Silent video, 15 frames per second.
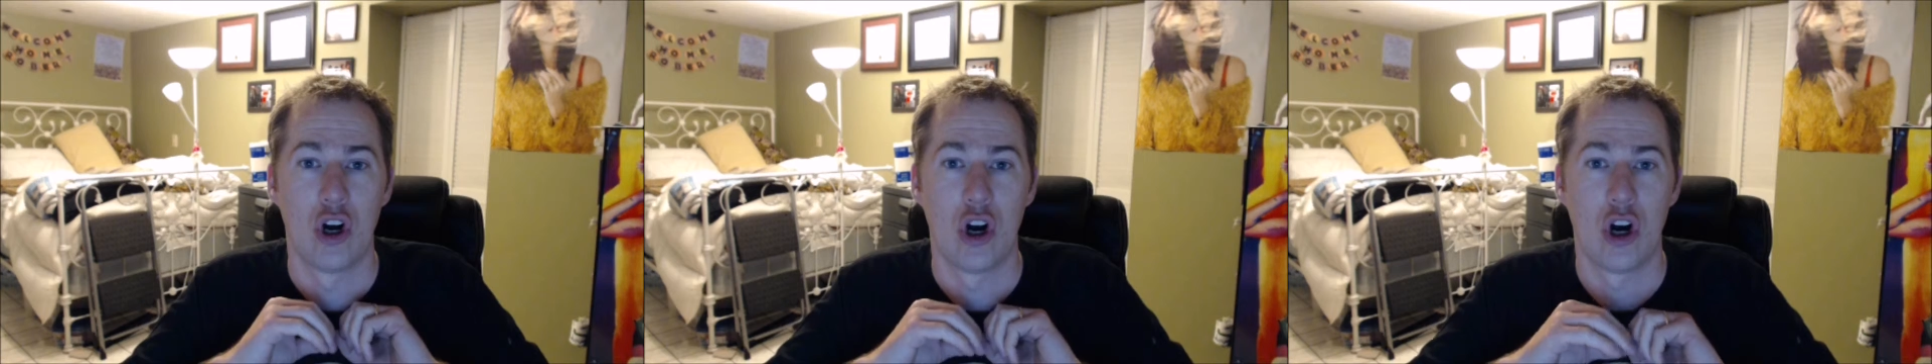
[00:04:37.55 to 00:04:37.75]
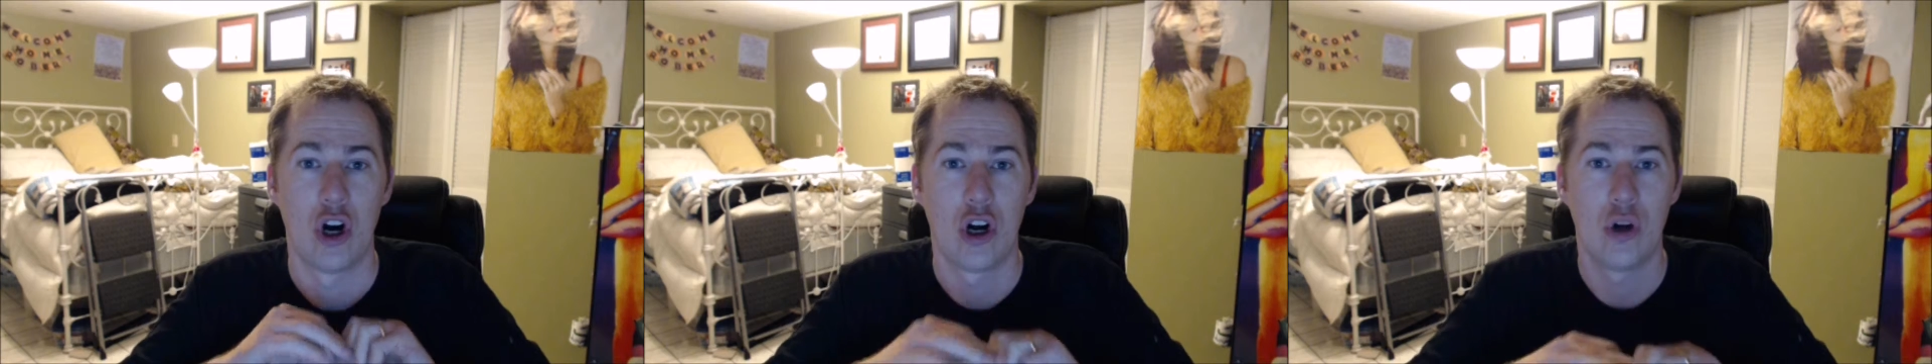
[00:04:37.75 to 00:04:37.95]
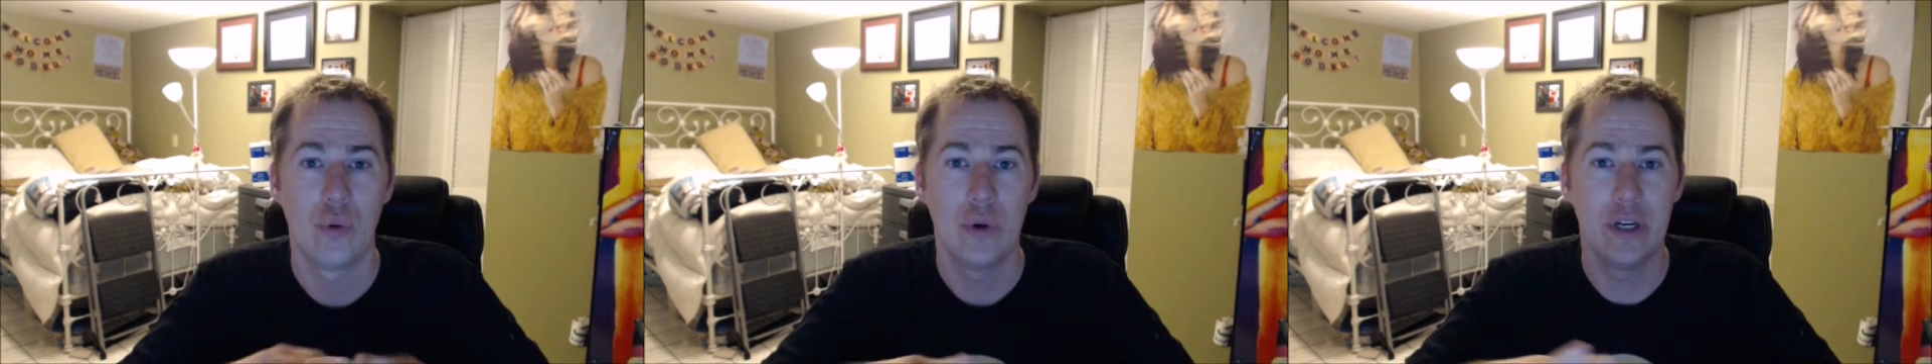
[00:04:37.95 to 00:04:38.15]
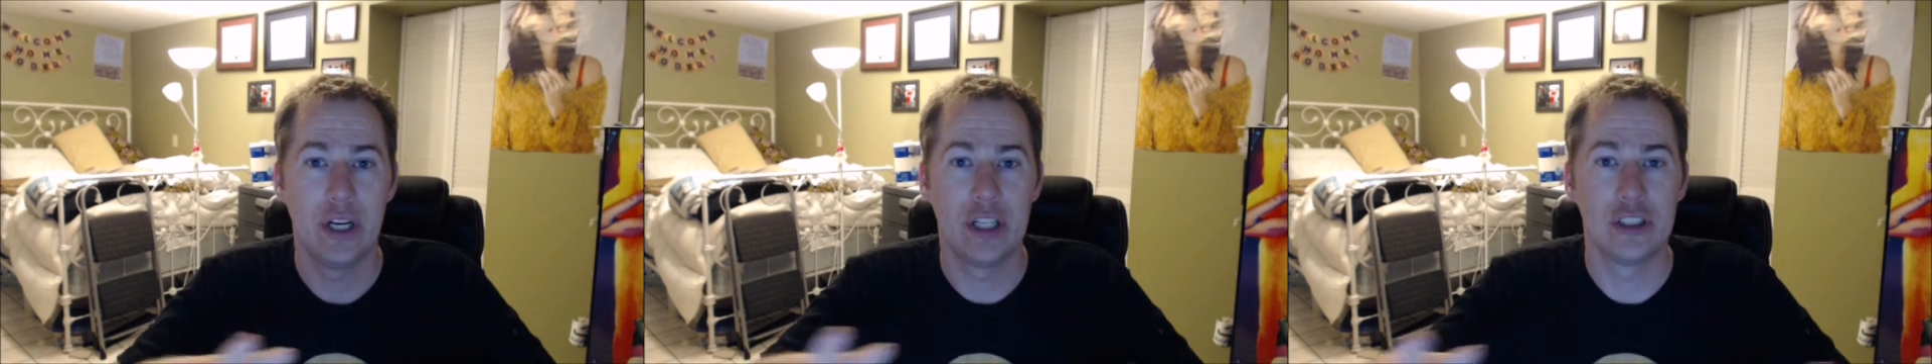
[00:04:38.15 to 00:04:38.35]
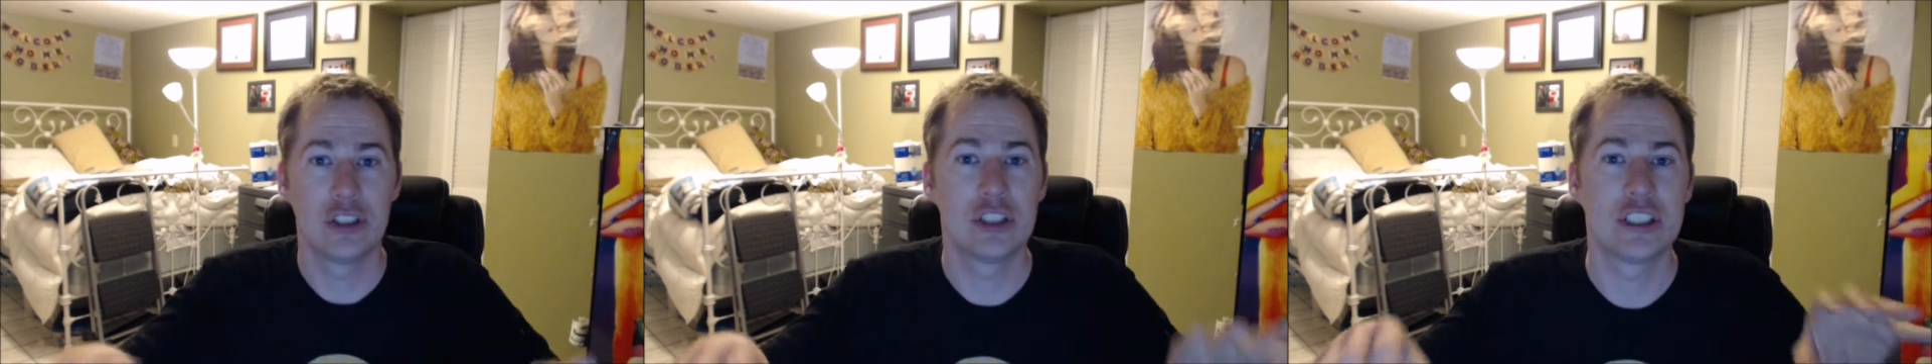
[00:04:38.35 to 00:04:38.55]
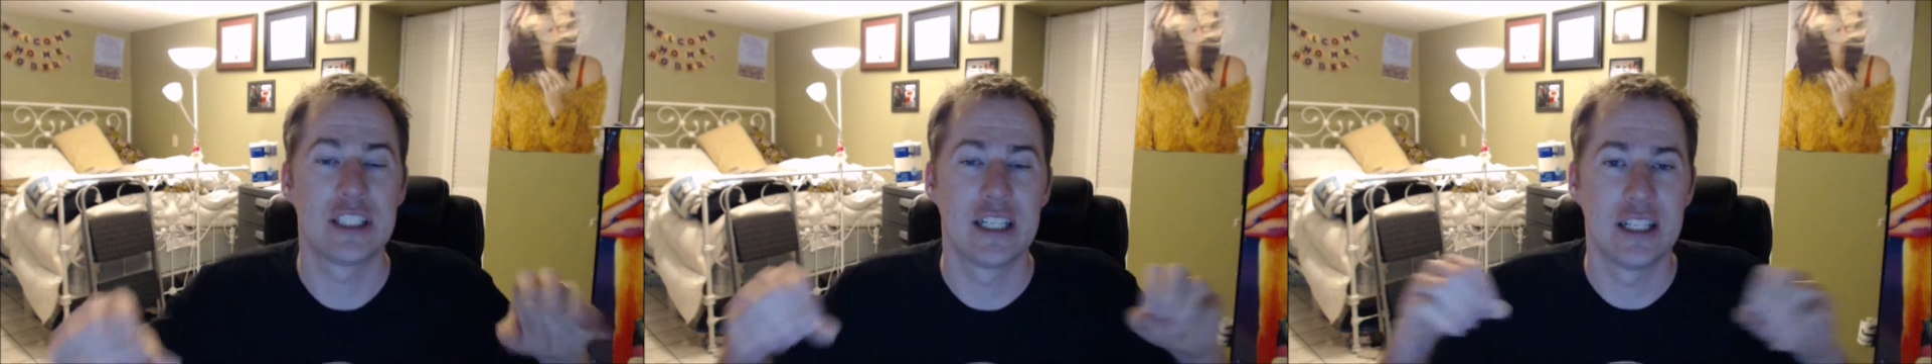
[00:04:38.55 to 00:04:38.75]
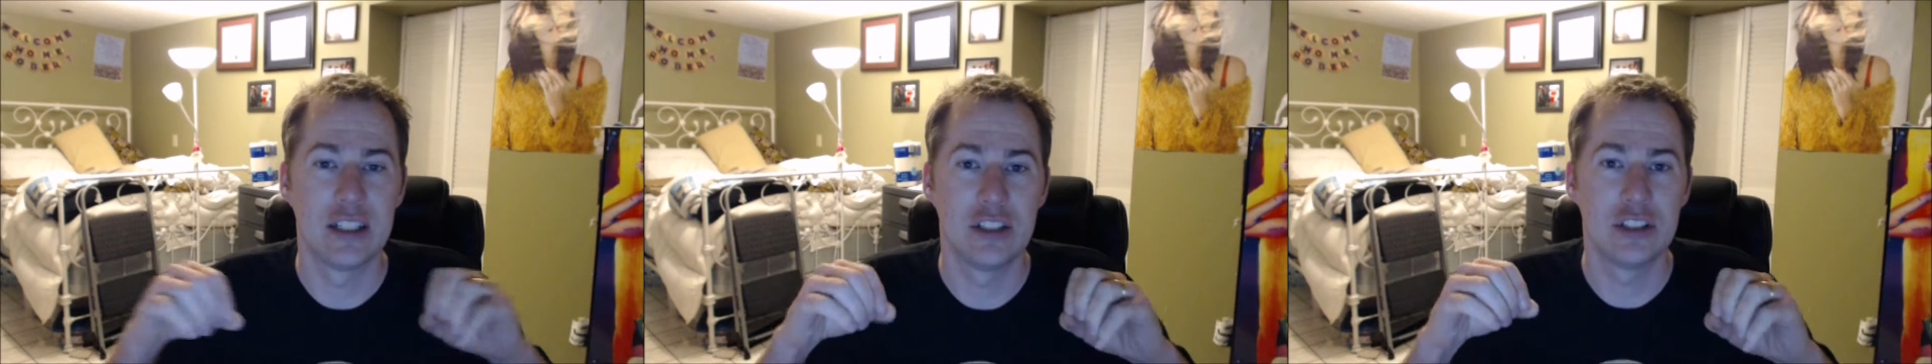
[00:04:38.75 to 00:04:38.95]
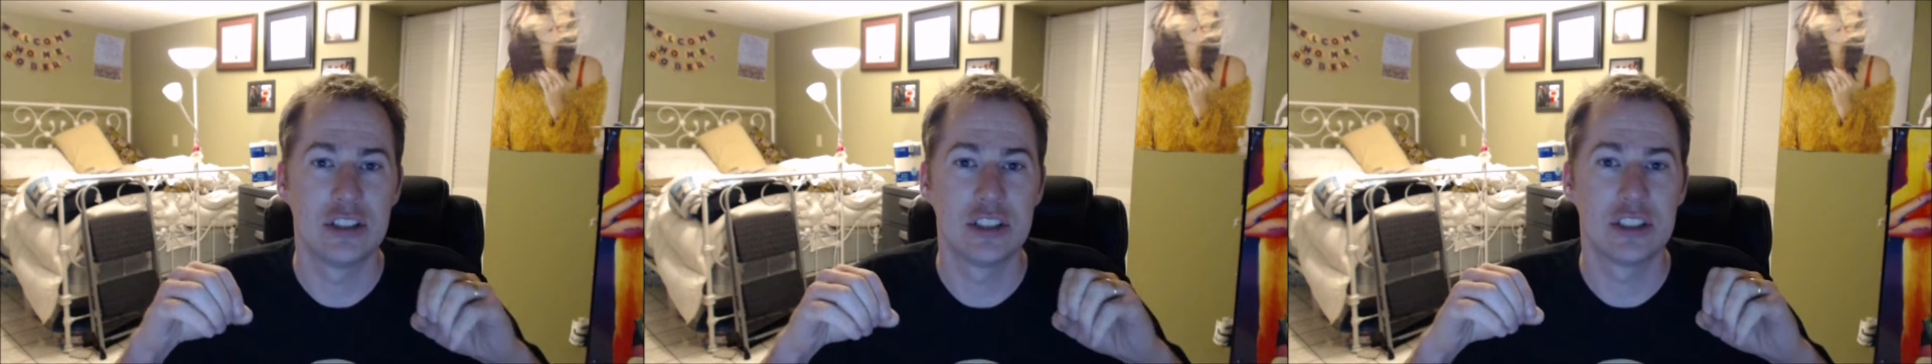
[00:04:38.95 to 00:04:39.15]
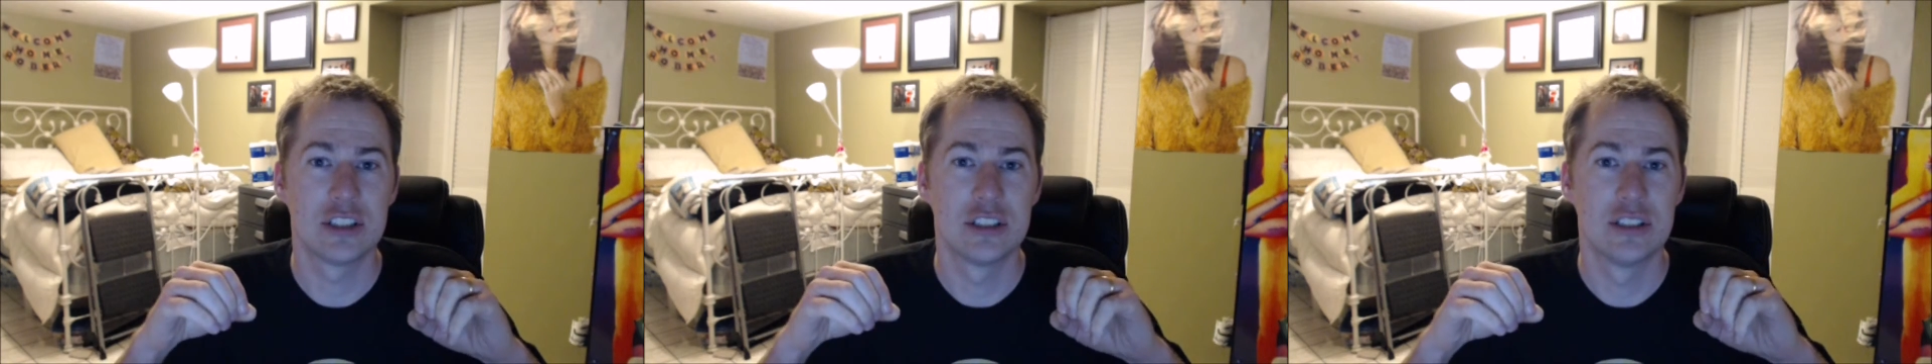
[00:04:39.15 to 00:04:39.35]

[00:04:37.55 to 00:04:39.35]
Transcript: all 100 senators.